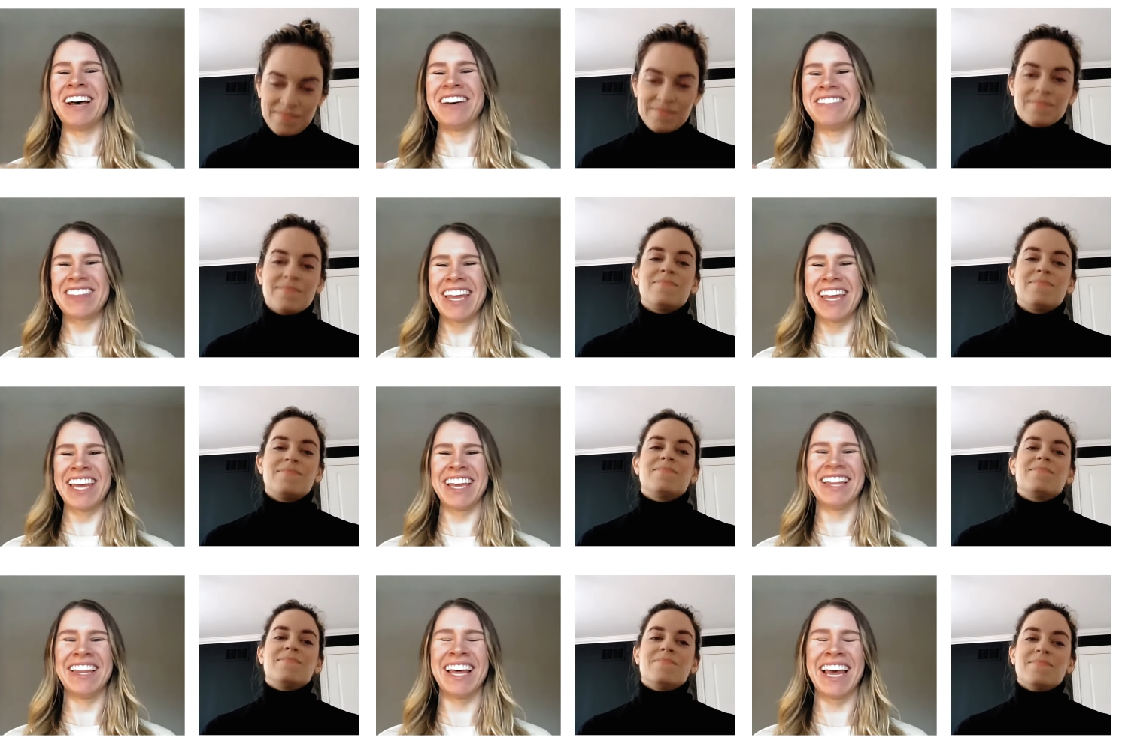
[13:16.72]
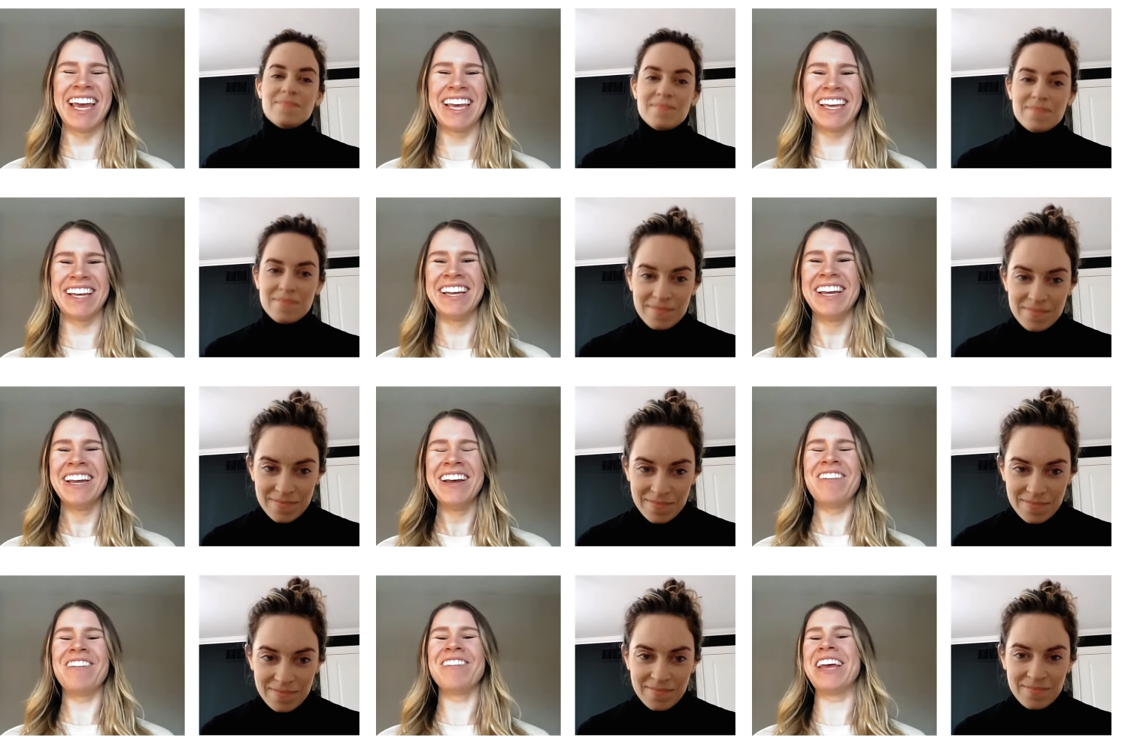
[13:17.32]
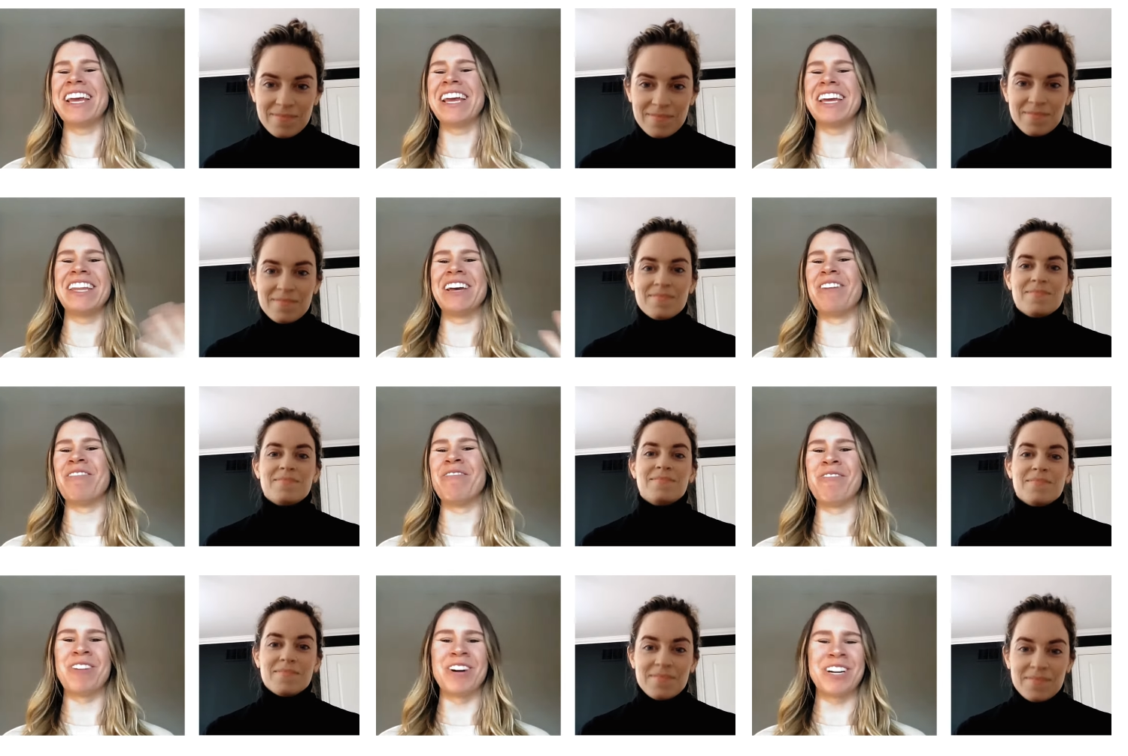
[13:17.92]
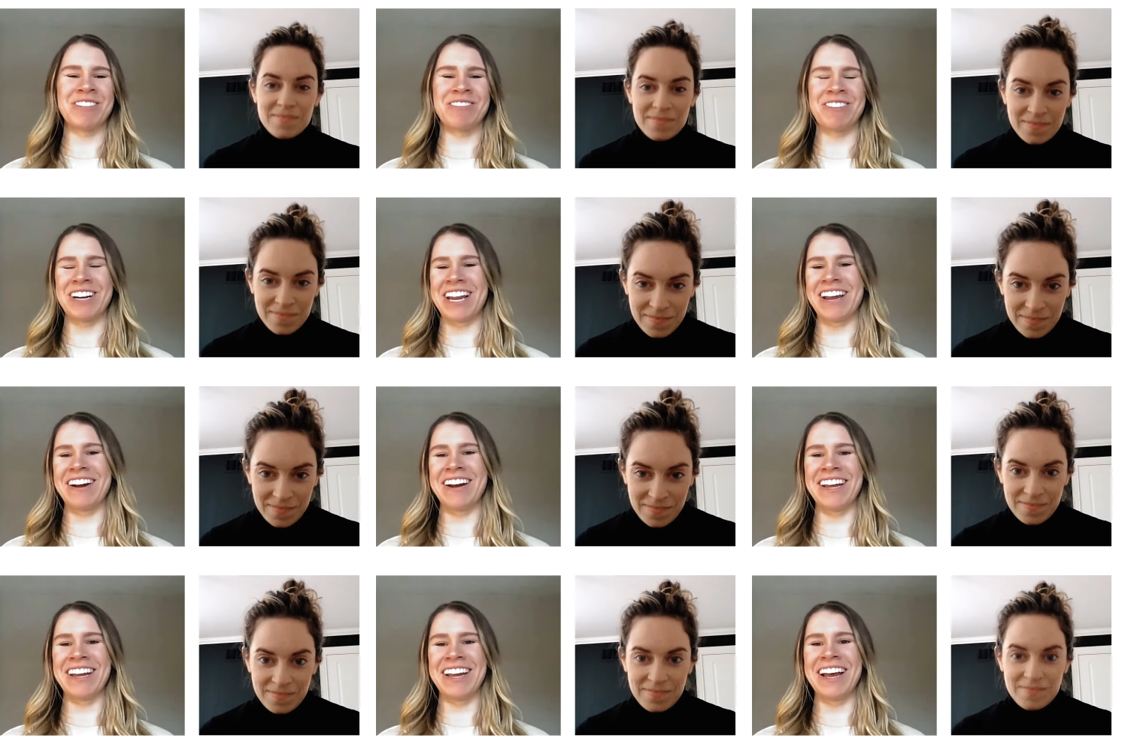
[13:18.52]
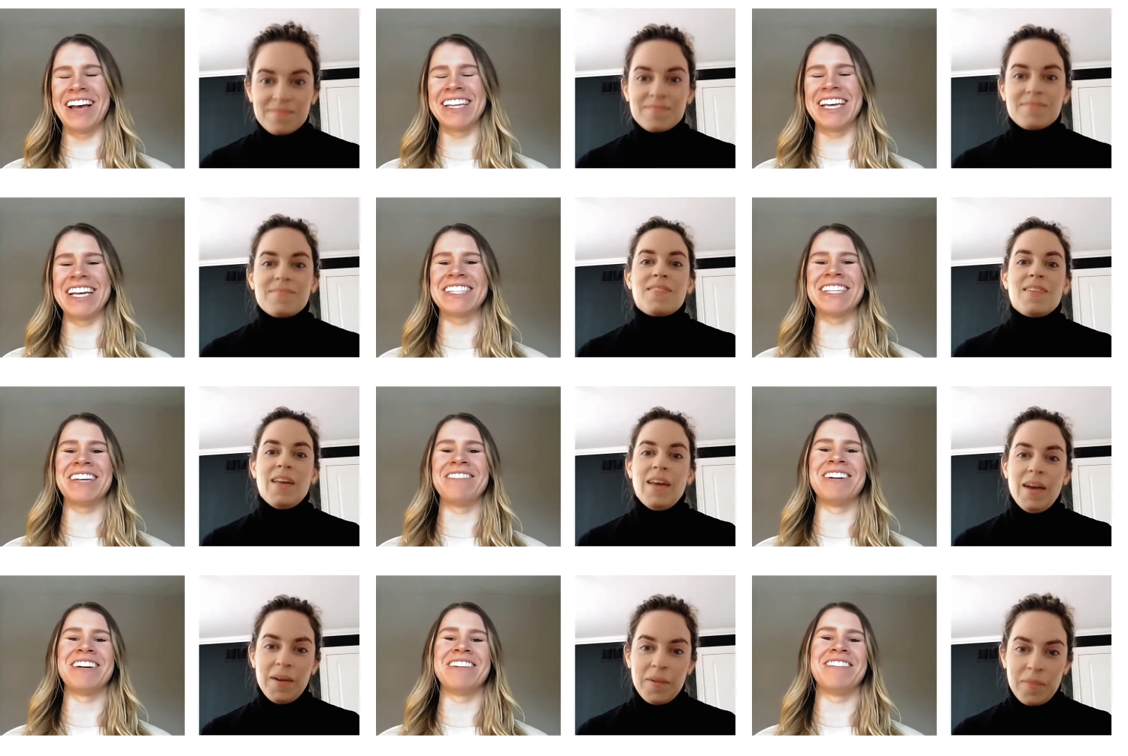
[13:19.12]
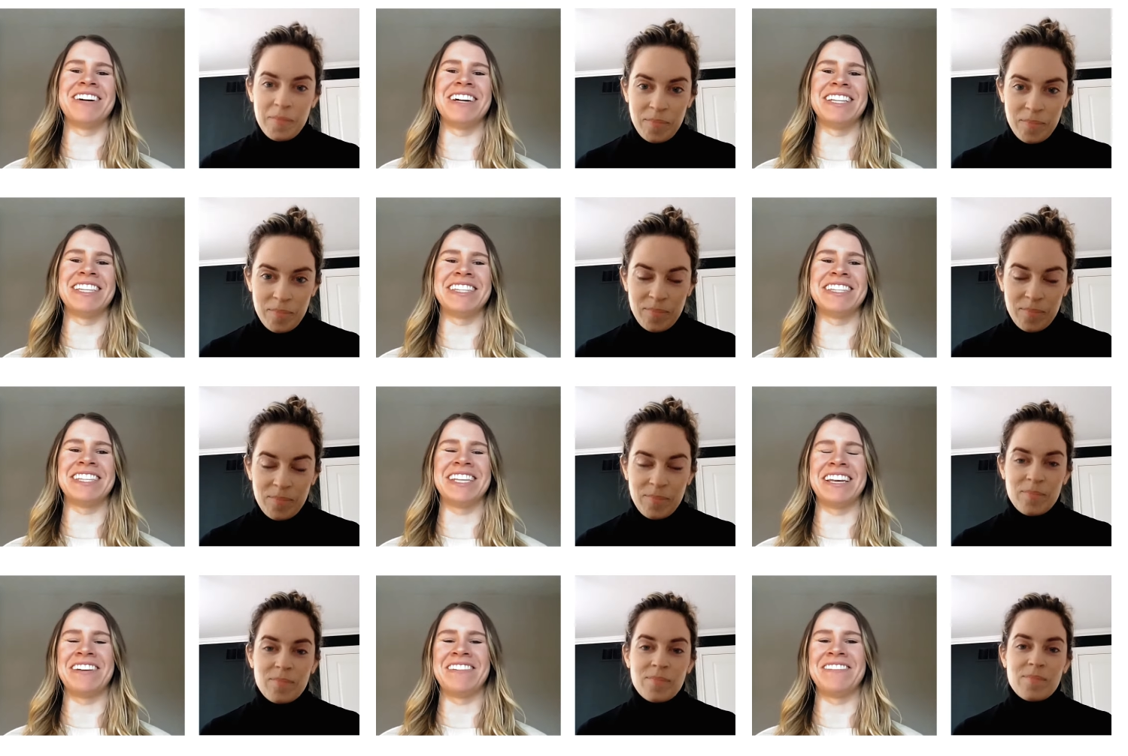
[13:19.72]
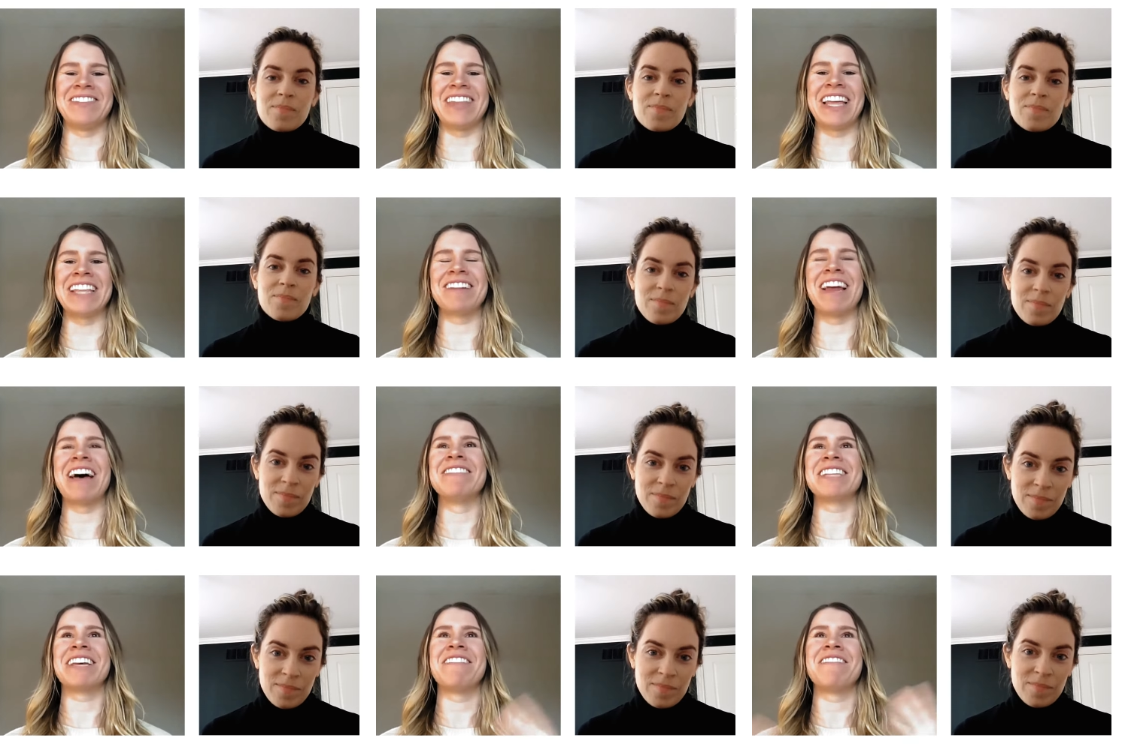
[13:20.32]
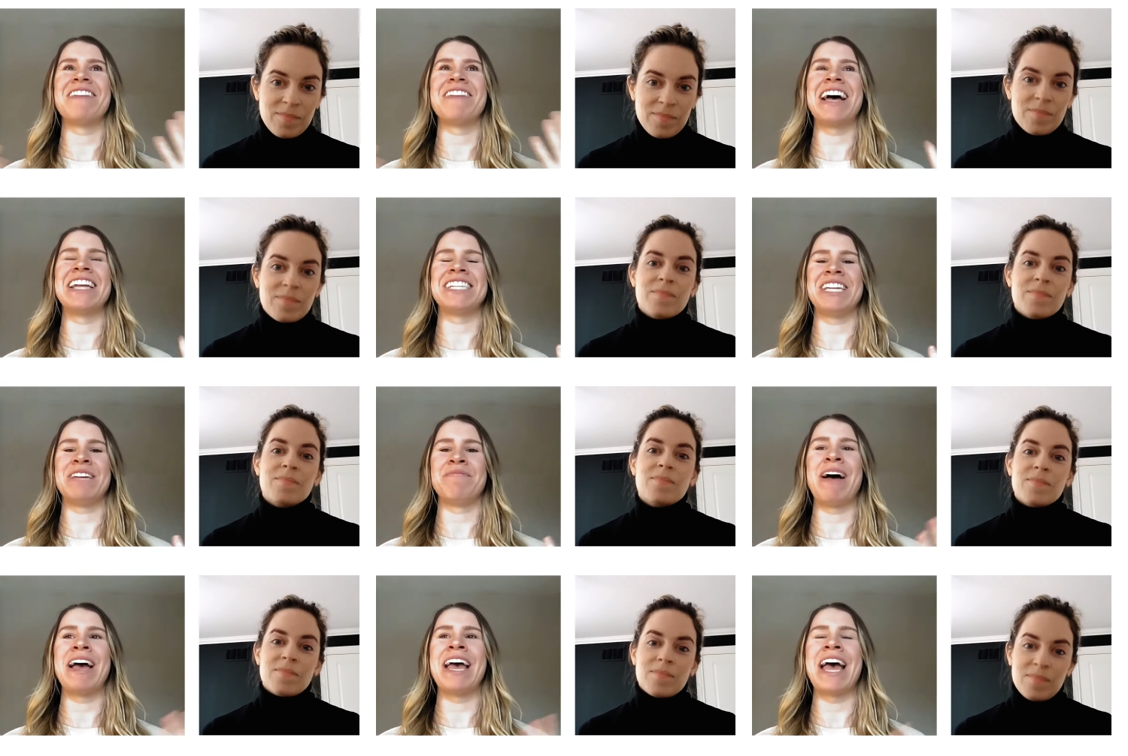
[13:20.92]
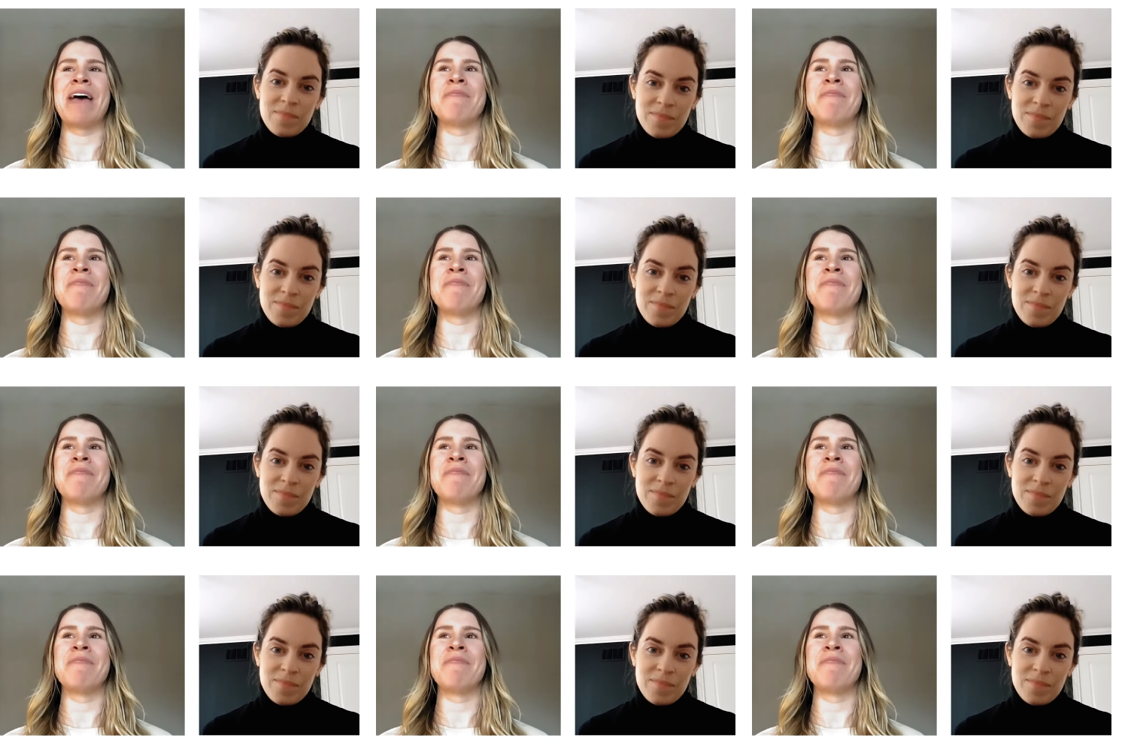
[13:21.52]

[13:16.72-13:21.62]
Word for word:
Speaker 1: something, like, or like in like a war torn area, like somewhere where it's. Um, that's what I was kind of imagining in my